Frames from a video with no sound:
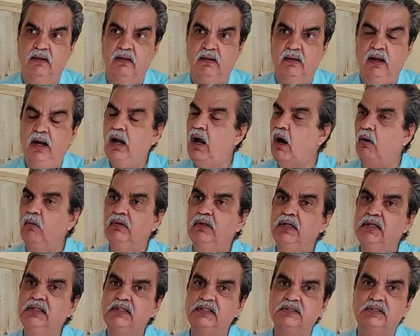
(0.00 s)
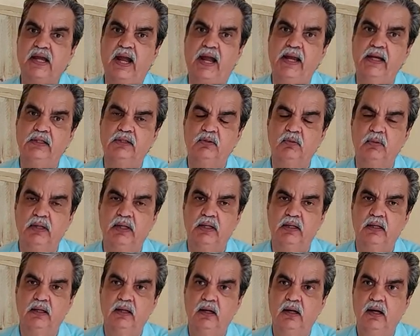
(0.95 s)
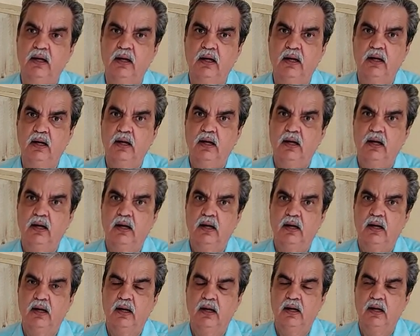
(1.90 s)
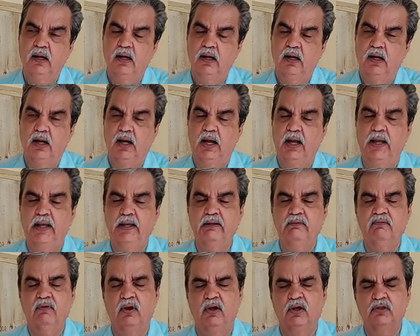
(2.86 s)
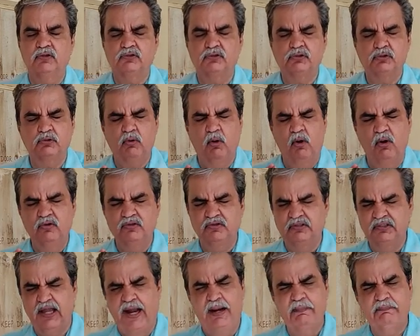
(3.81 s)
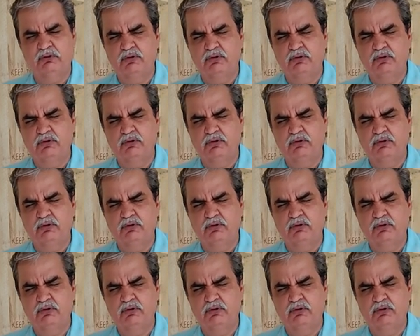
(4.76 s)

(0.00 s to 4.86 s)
And how did this guy do it? I was so zapped,